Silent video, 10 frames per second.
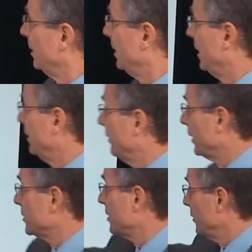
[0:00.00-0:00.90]
of
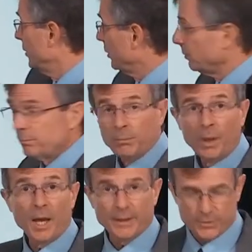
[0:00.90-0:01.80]
arterial
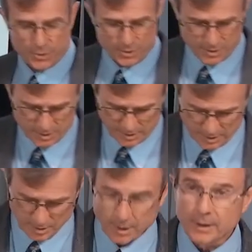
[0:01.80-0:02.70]
blockages in
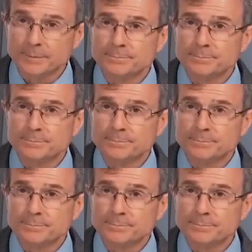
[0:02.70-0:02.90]
the heart.